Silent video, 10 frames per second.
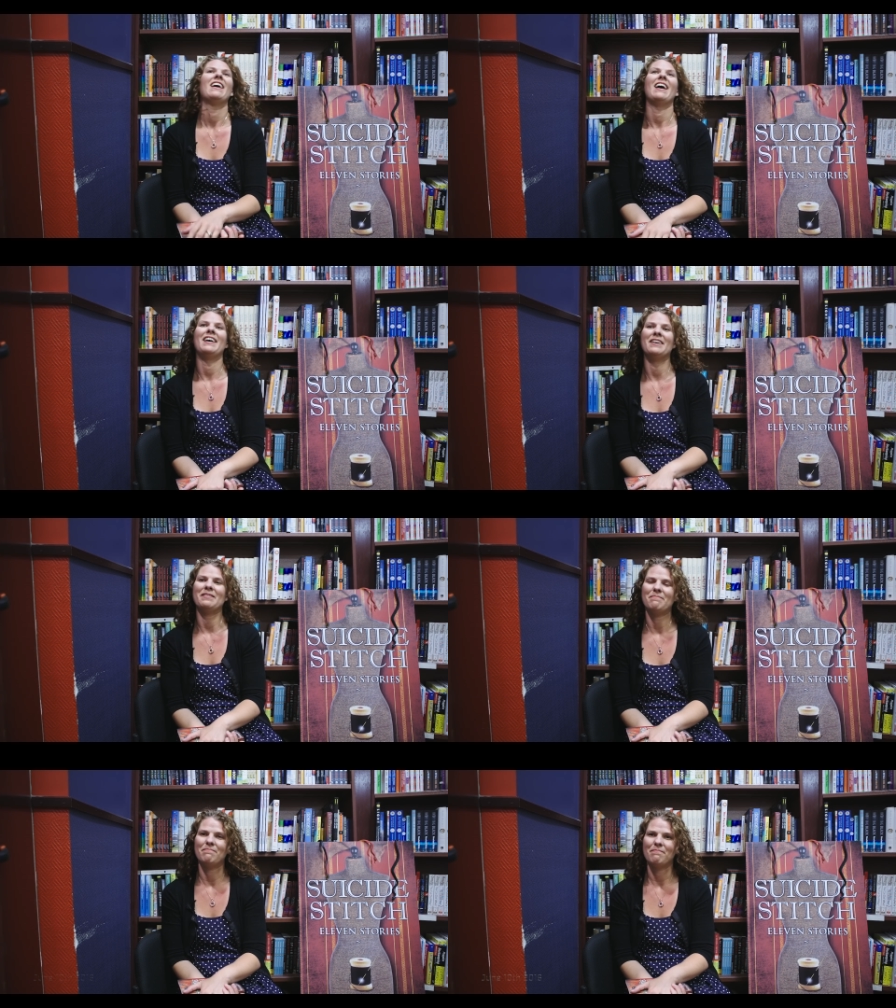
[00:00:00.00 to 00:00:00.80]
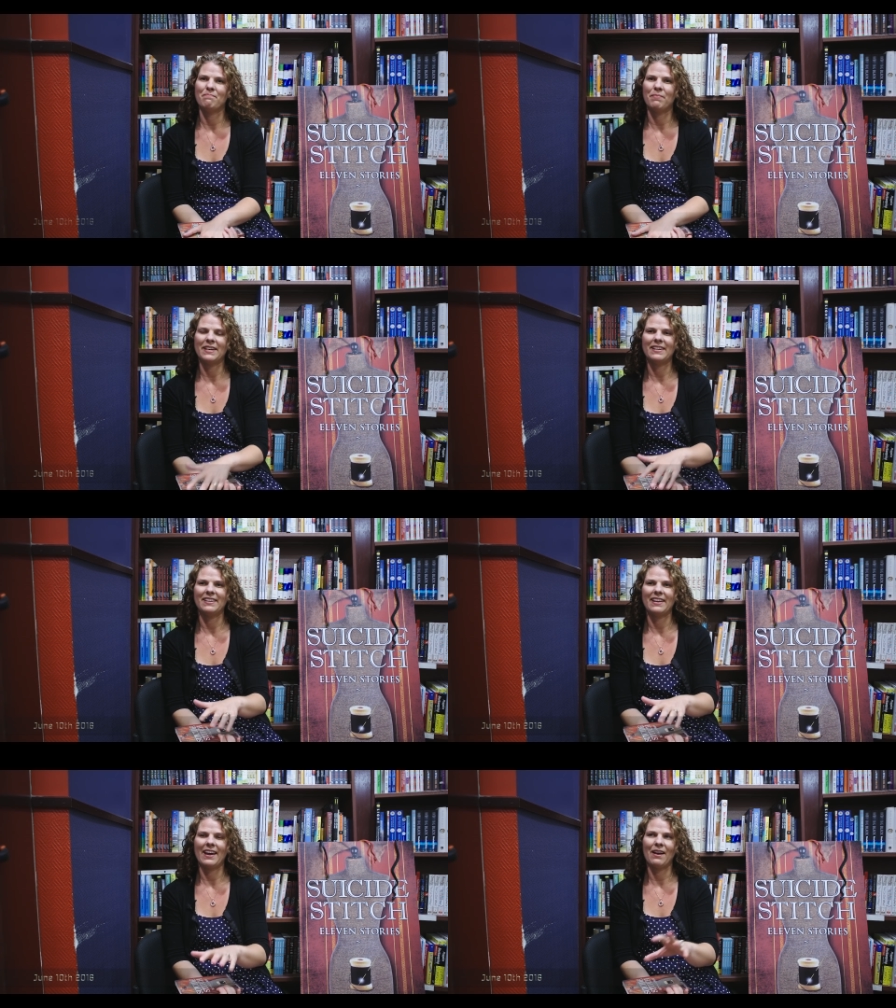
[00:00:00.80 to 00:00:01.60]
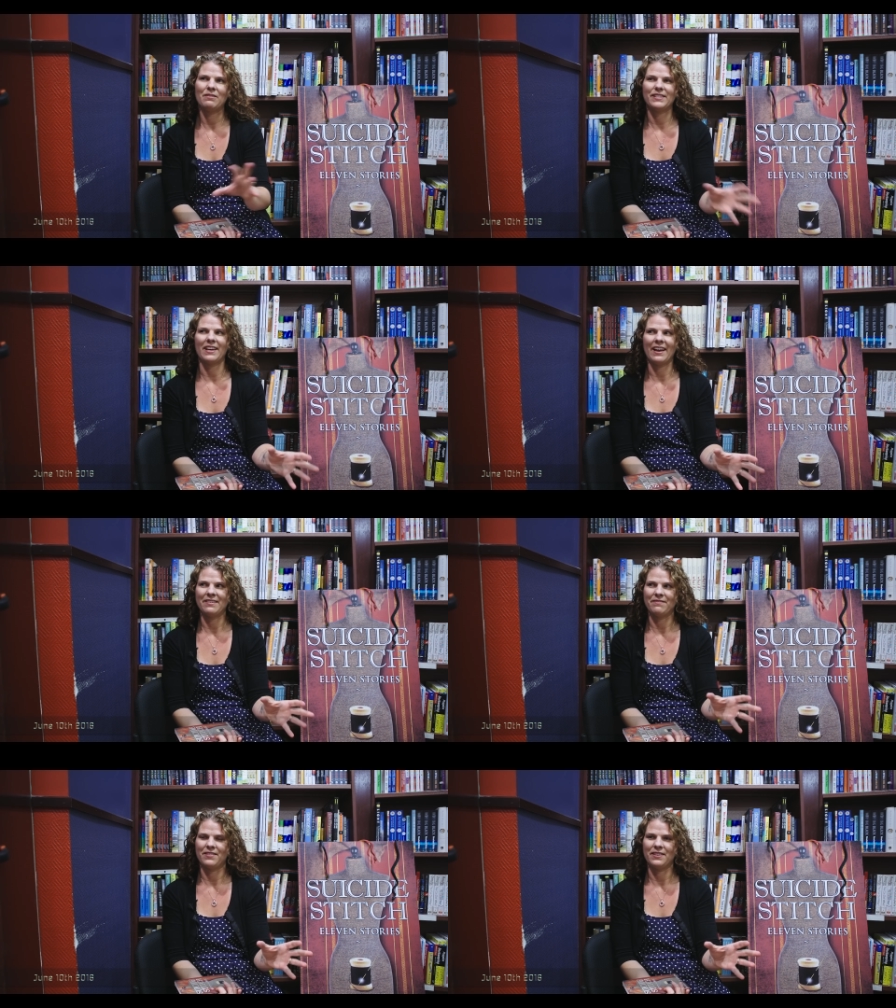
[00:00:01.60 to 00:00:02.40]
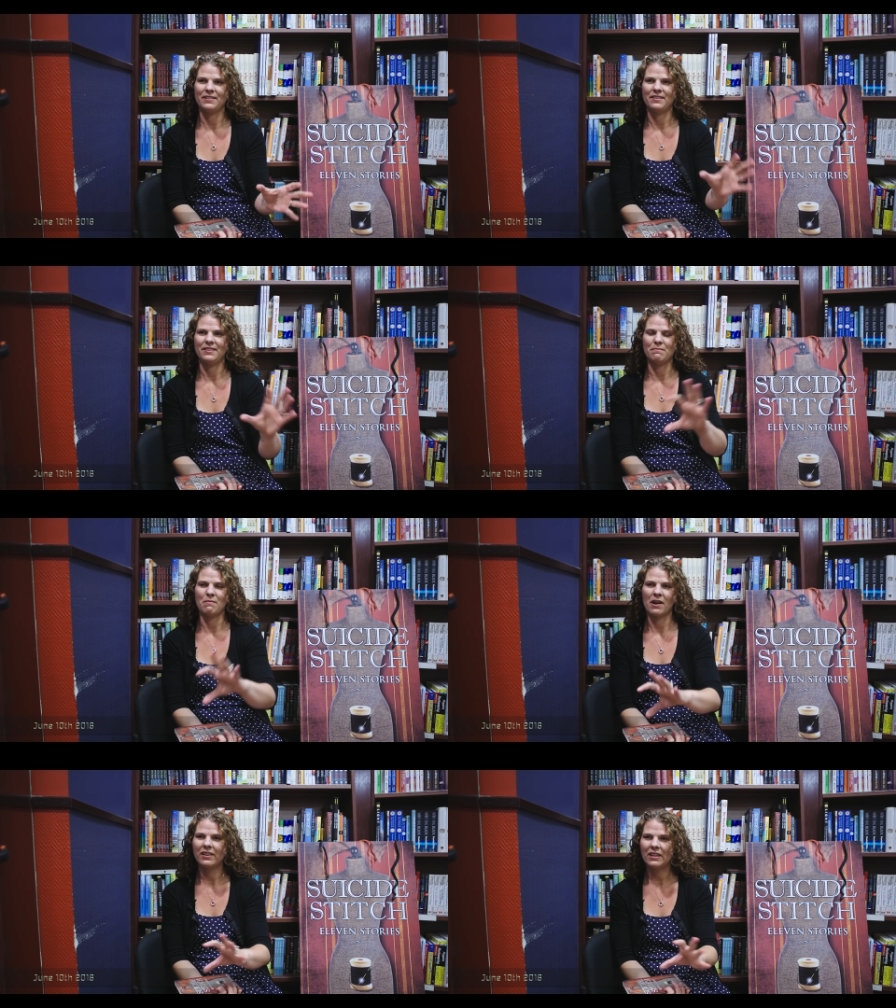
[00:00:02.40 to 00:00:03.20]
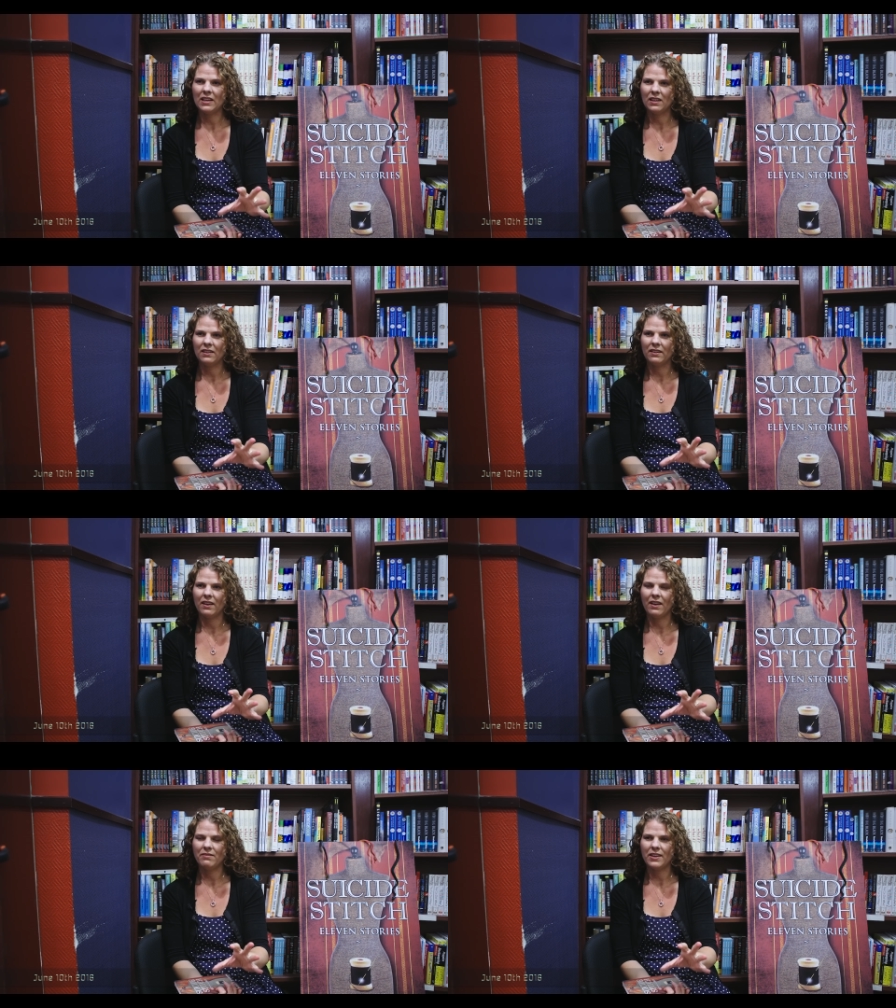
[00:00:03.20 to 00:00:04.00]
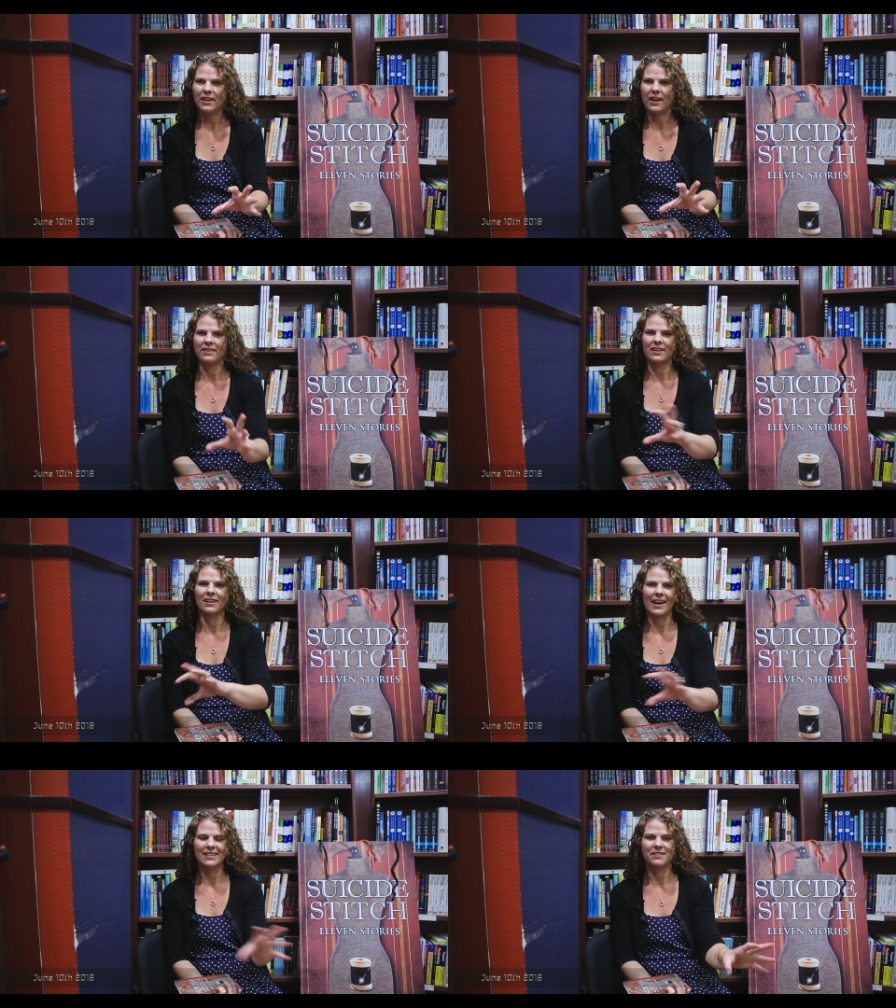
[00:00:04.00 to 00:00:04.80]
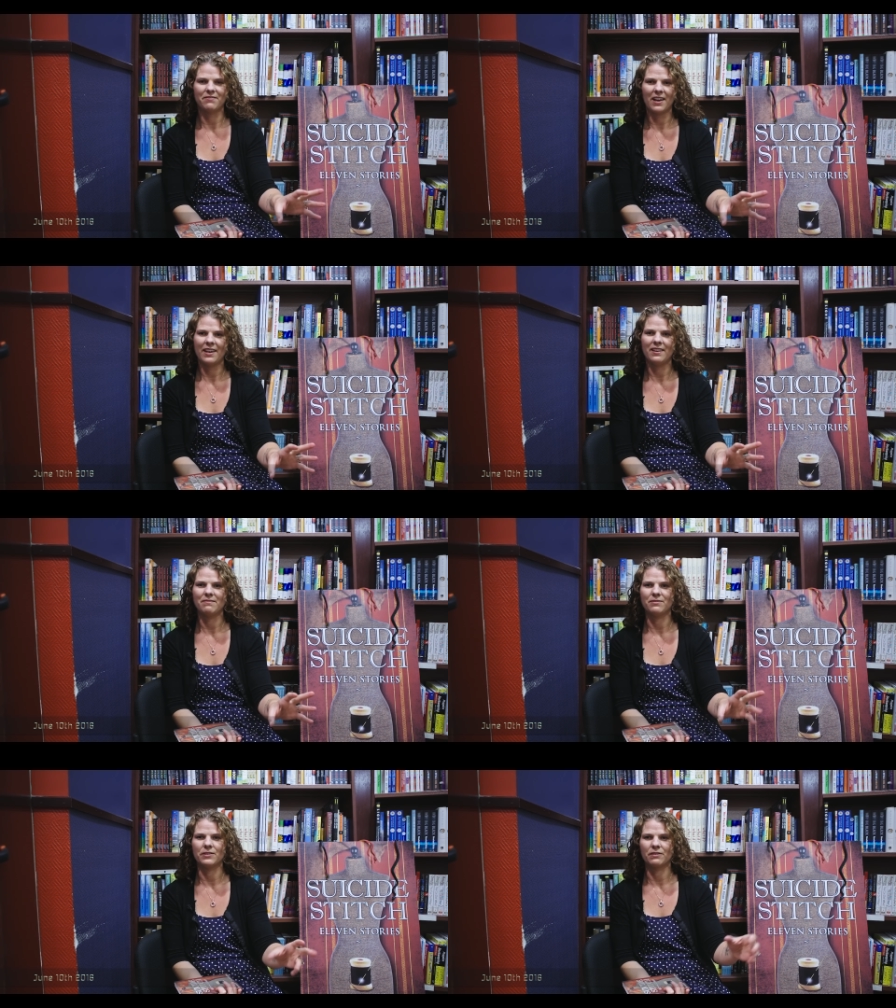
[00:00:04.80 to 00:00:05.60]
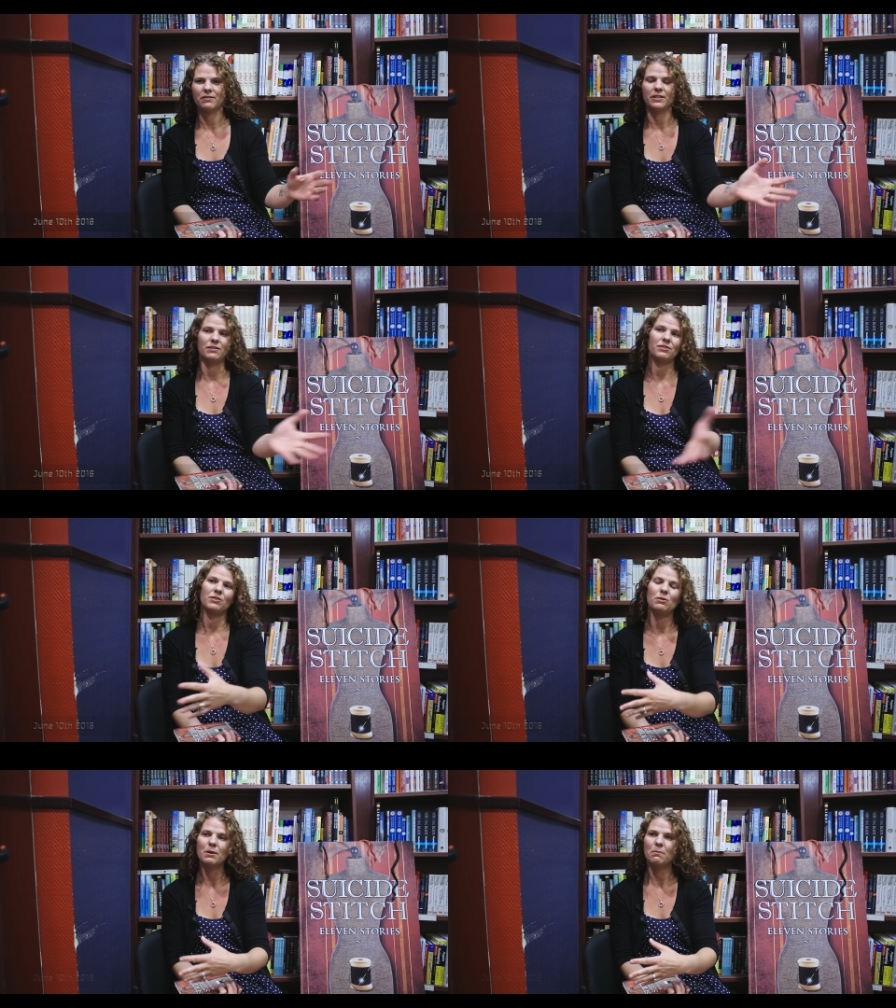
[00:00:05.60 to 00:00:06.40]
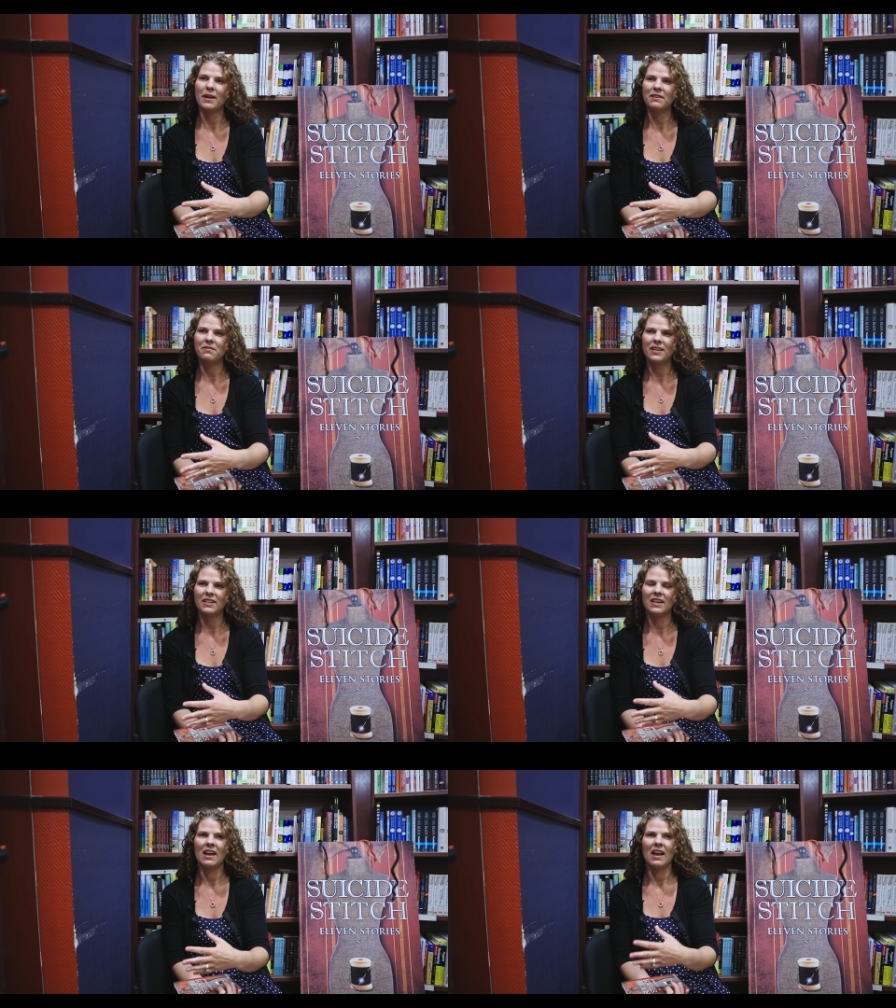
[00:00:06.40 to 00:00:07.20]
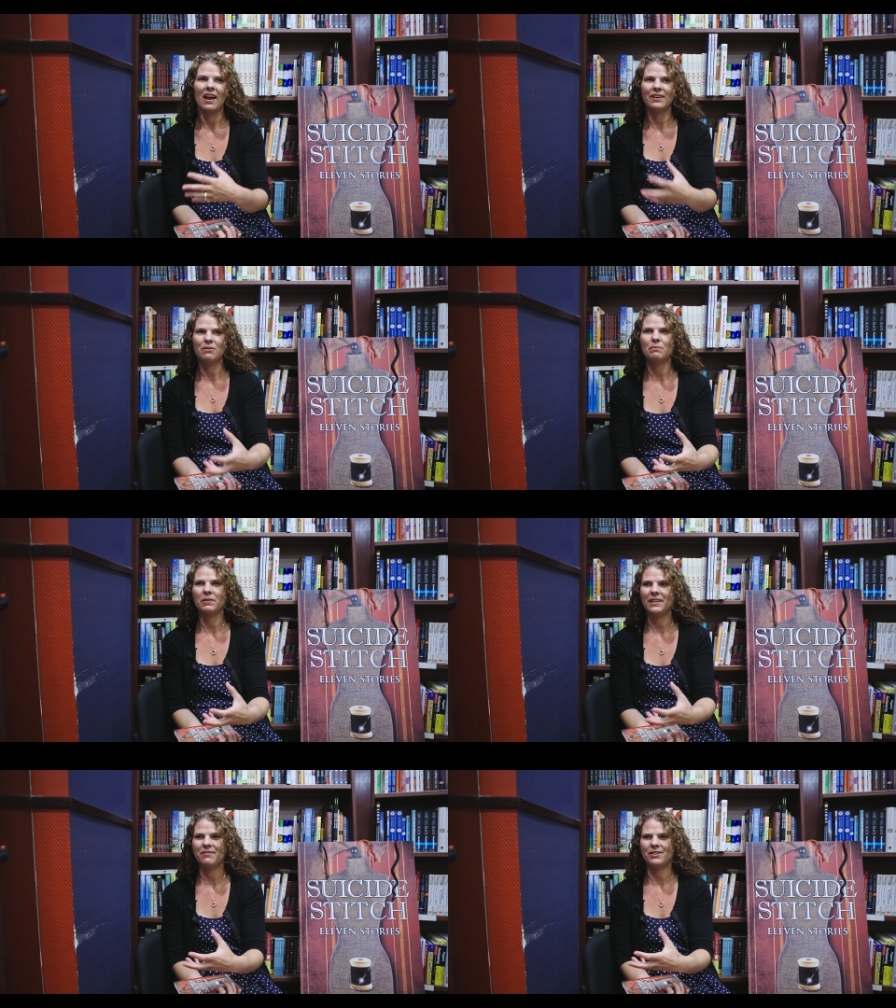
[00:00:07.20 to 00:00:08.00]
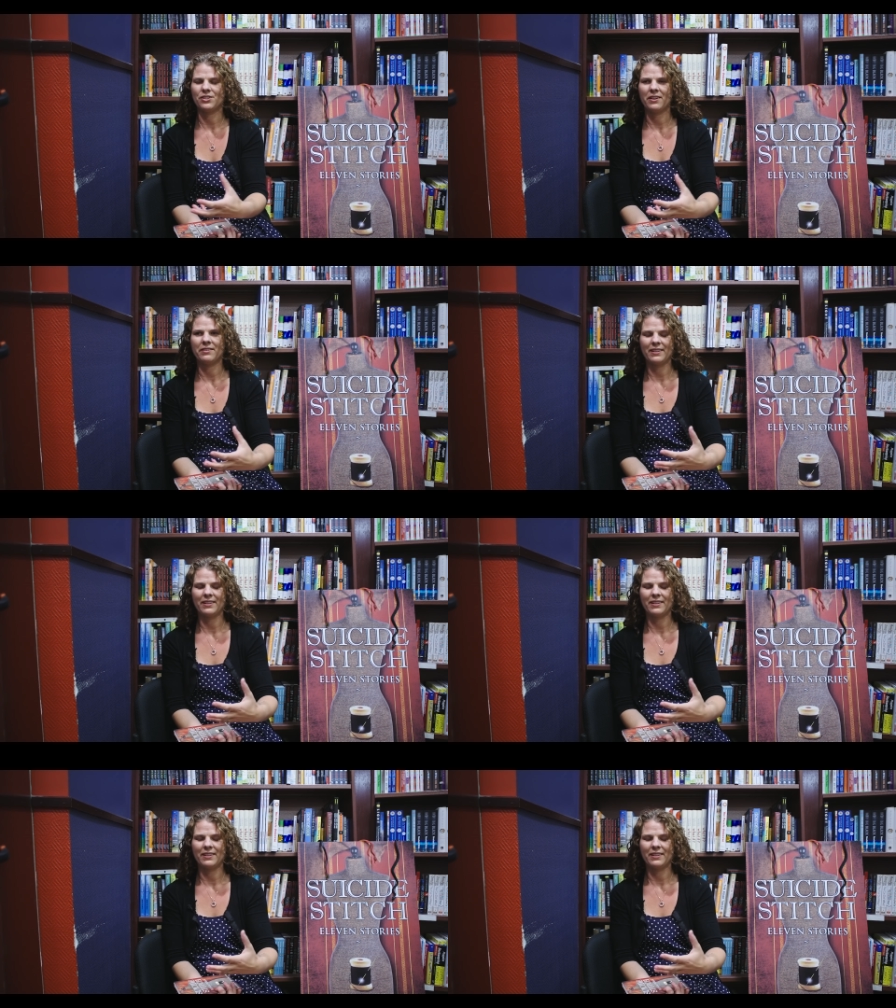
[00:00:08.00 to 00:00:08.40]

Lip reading: But outside of the marketing of it and the classifying for consumer benefit, I don't believe in genre.